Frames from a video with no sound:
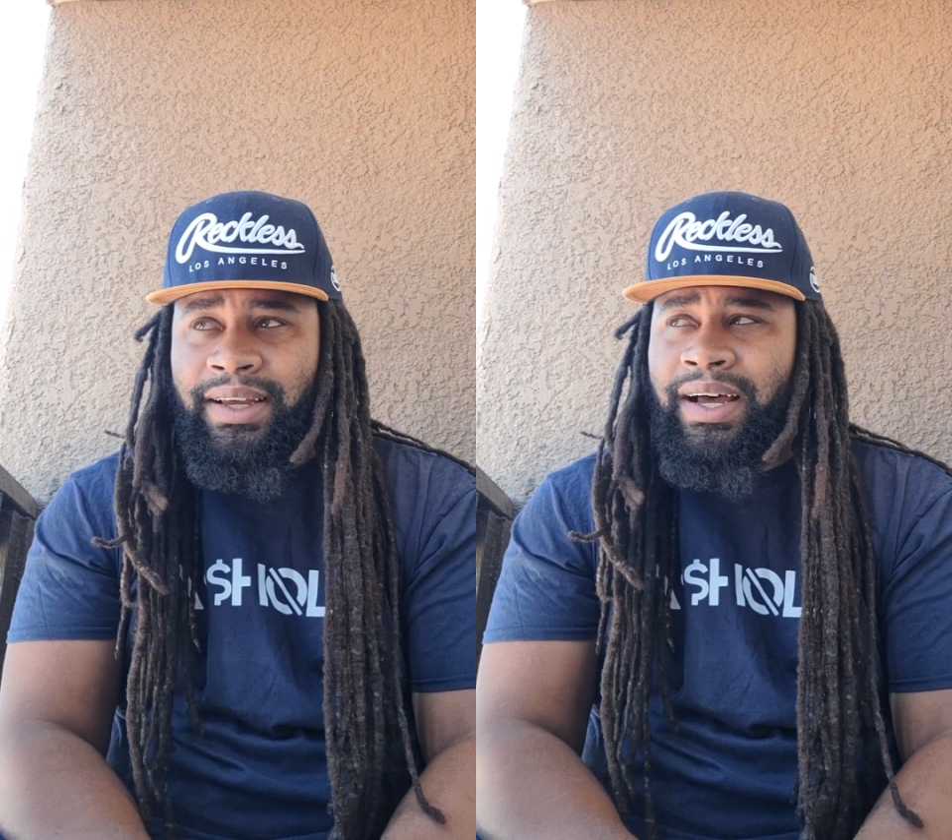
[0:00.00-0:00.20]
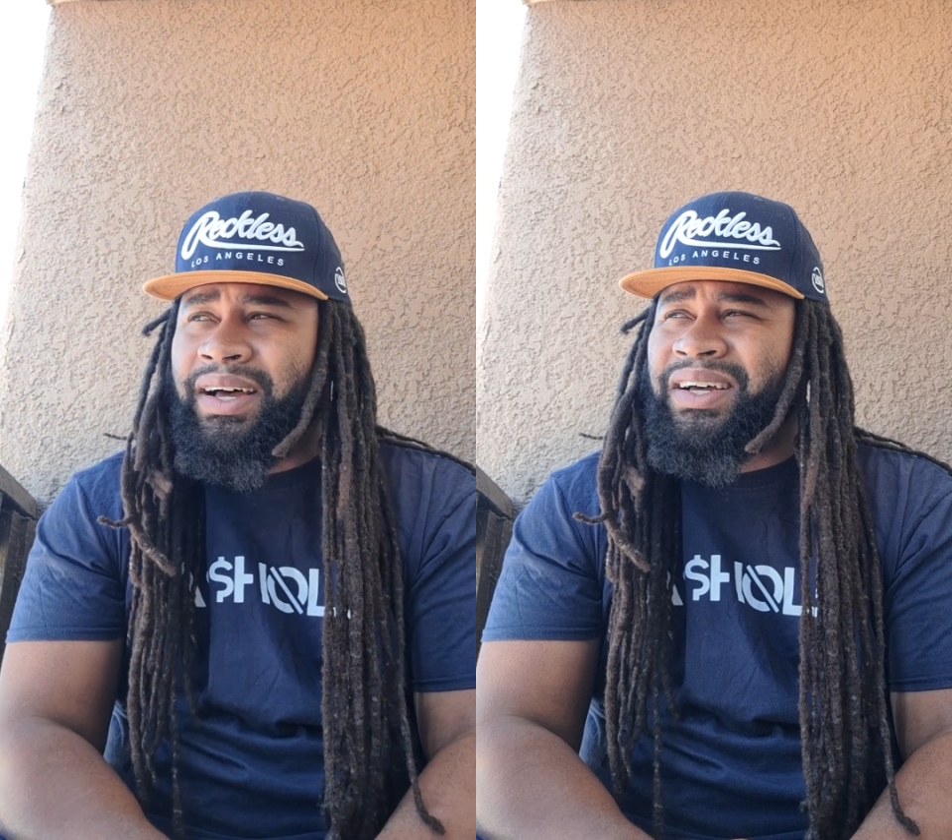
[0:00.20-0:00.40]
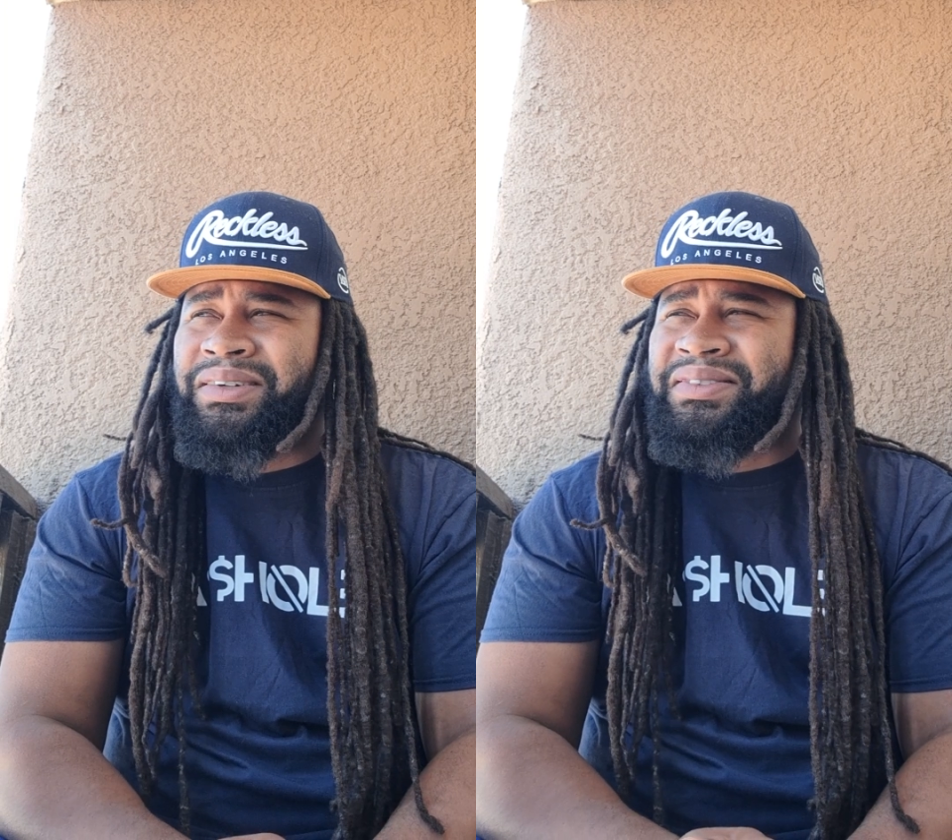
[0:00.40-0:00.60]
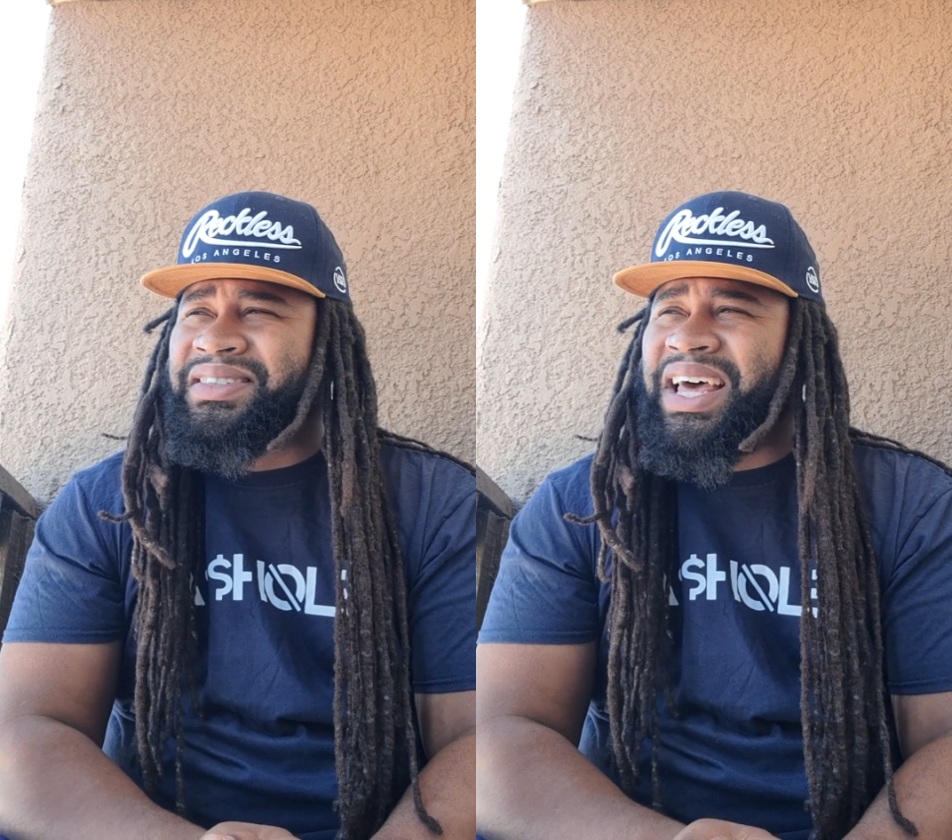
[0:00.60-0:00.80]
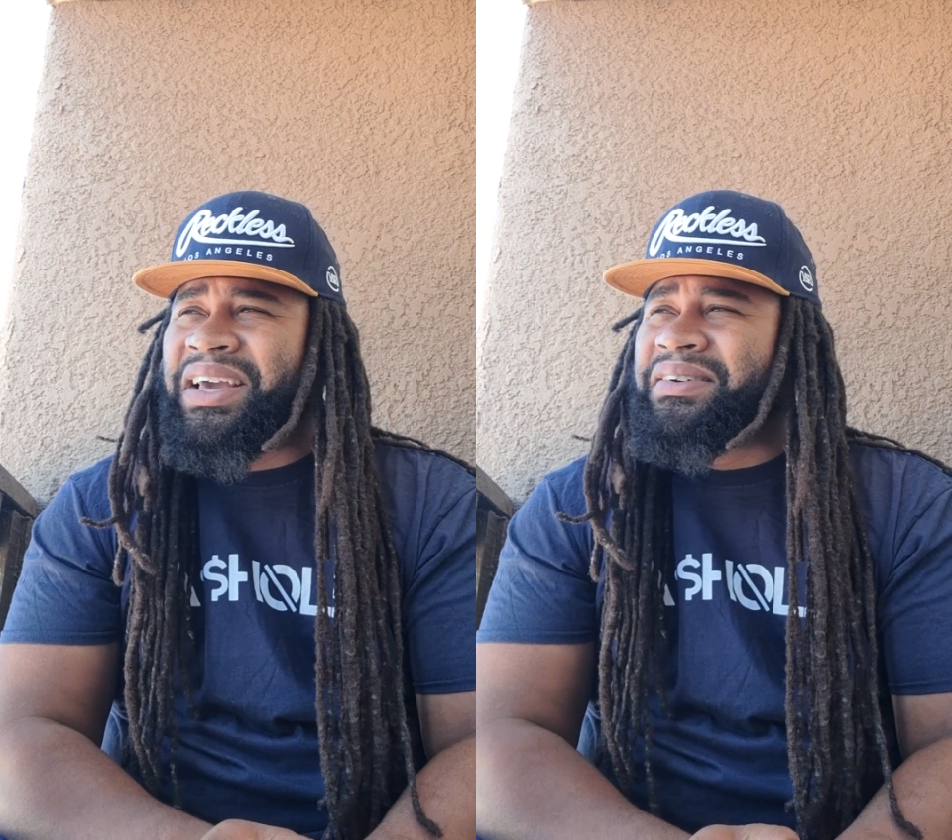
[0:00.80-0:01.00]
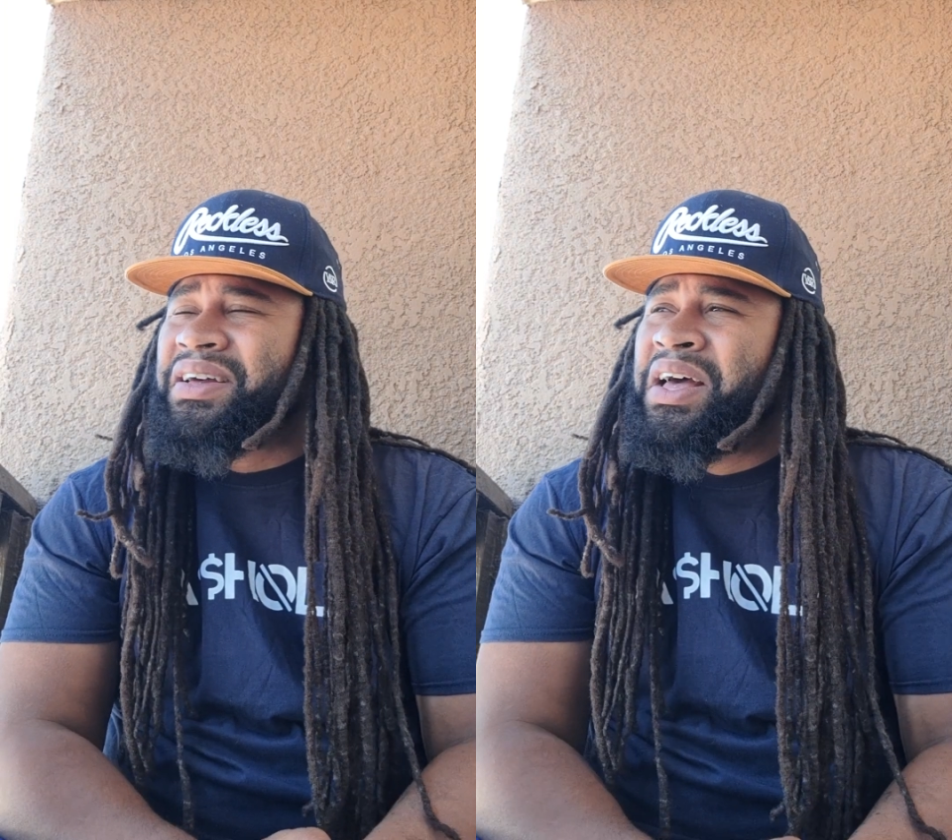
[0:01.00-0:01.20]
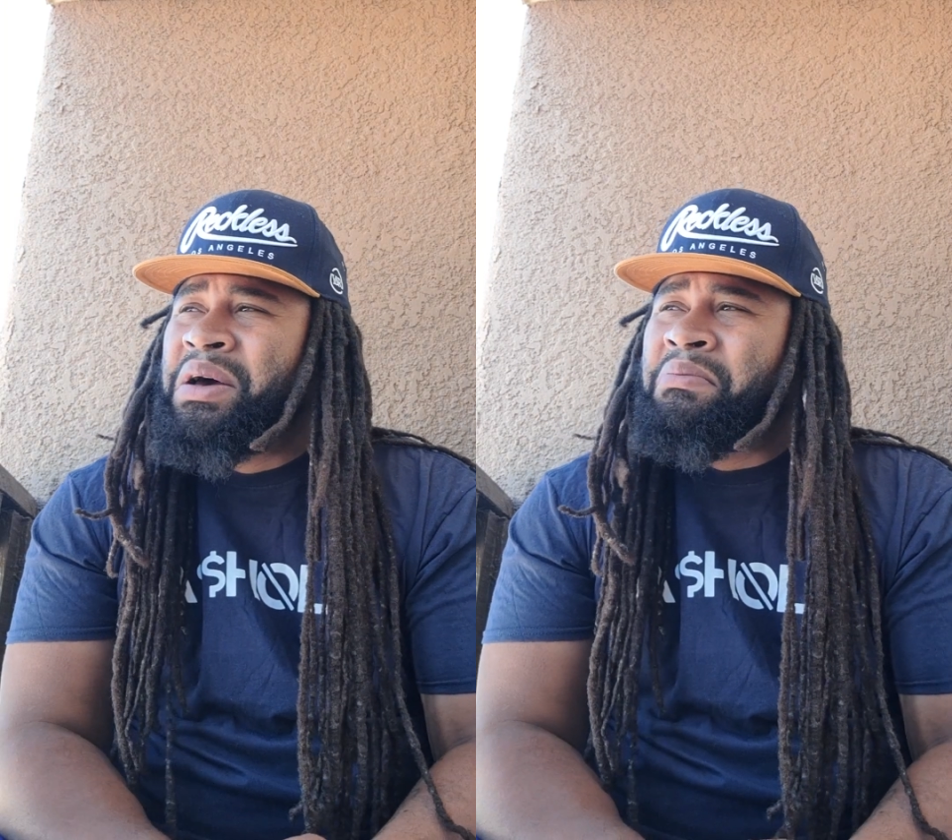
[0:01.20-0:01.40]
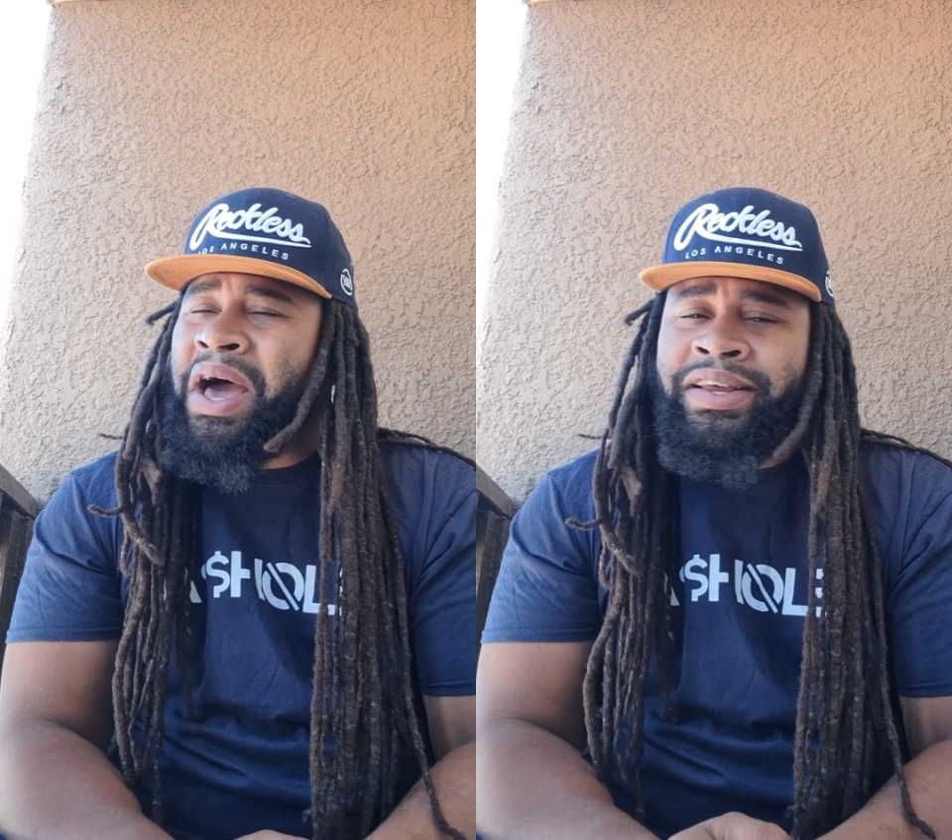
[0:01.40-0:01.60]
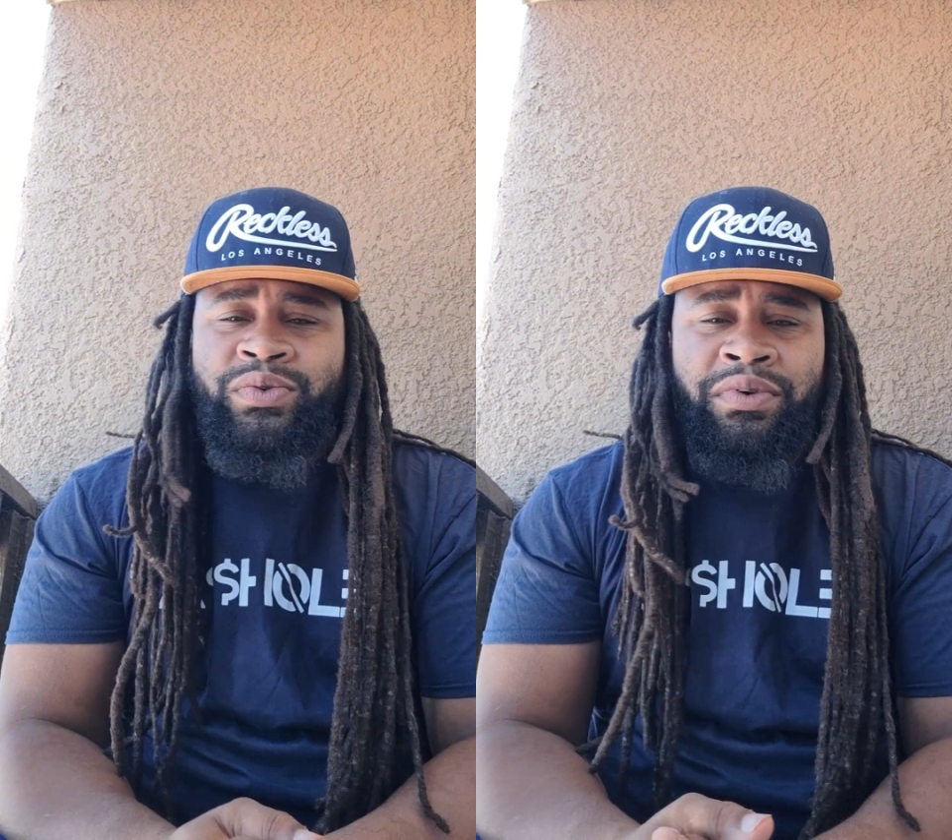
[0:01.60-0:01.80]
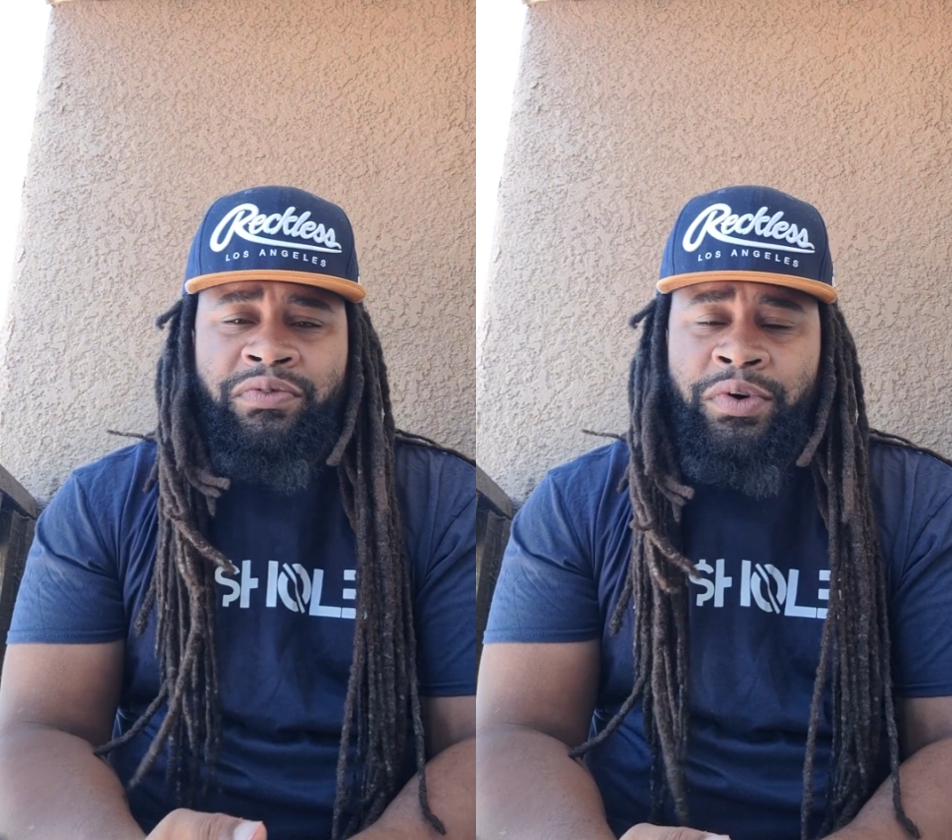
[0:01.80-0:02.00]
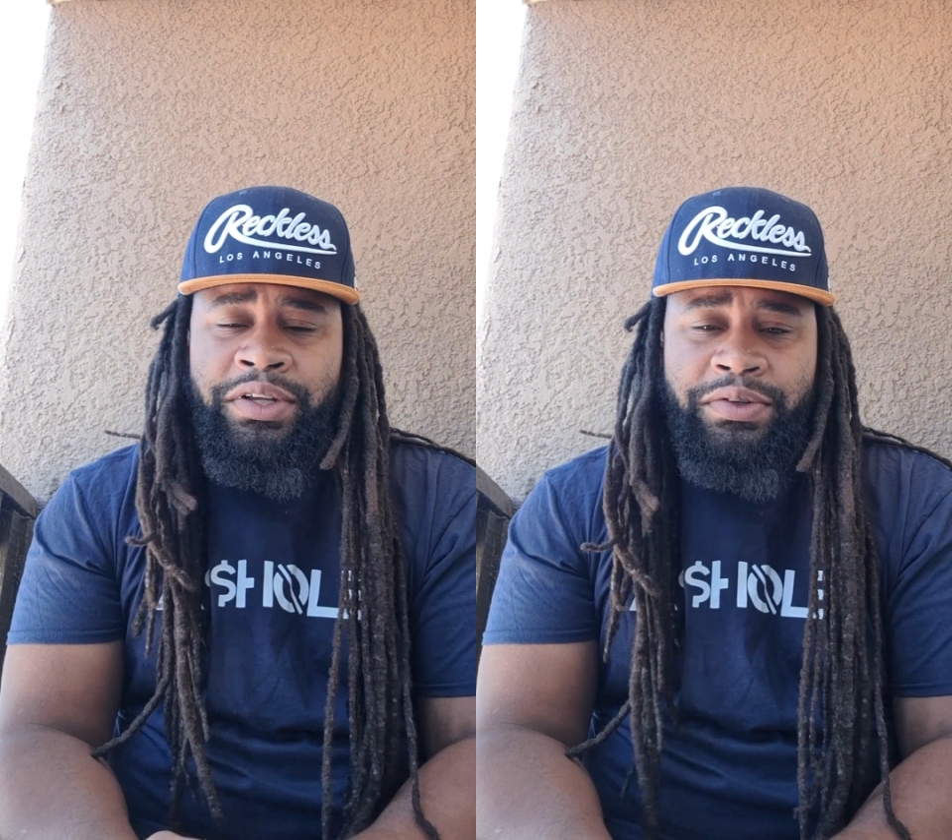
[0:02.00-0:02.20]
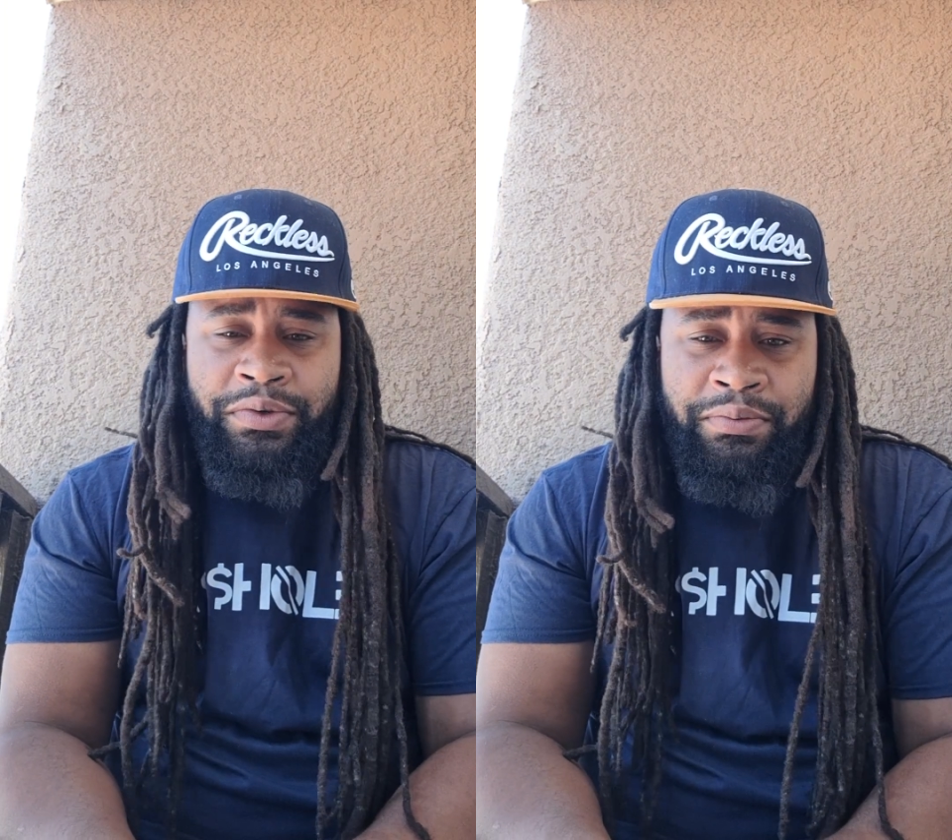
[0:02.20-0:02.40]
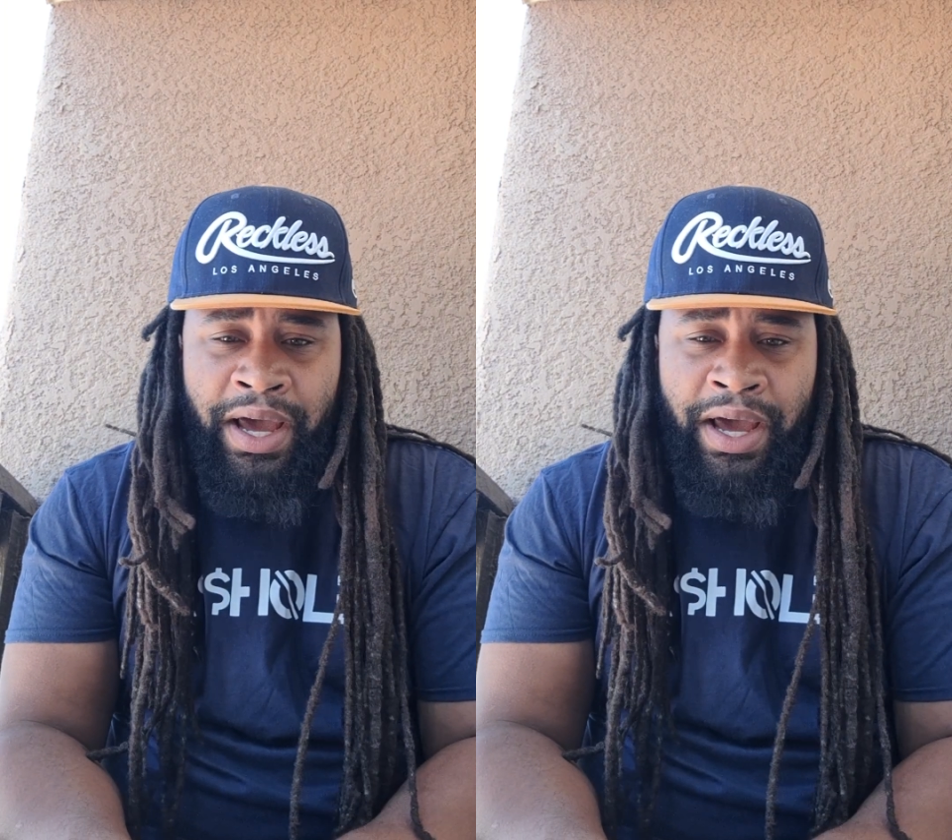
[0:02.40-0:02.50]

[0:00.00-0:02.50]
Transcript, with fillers: Uh, it was like minus 142,